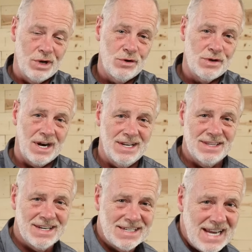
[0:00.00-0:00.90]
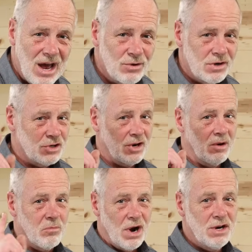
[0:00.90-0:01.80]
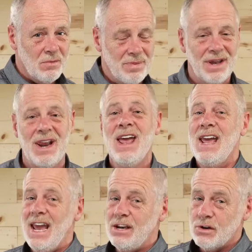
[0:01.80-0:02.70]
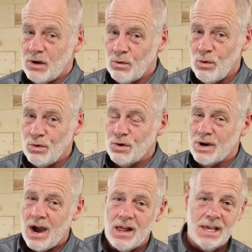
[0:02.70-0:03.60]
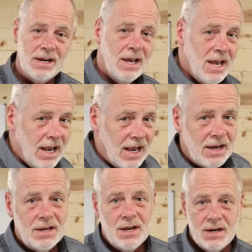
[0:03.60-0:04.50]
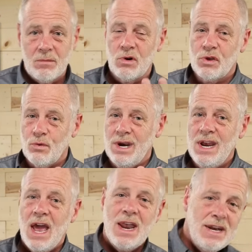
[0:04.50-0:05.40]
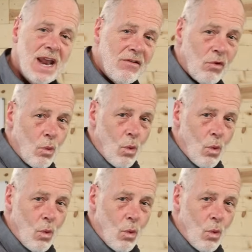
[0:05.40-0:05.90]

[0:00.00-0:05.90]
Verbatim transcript: when you tighten things down, because you're gonna break your bit and you're gonna ruin your collet. And number three, never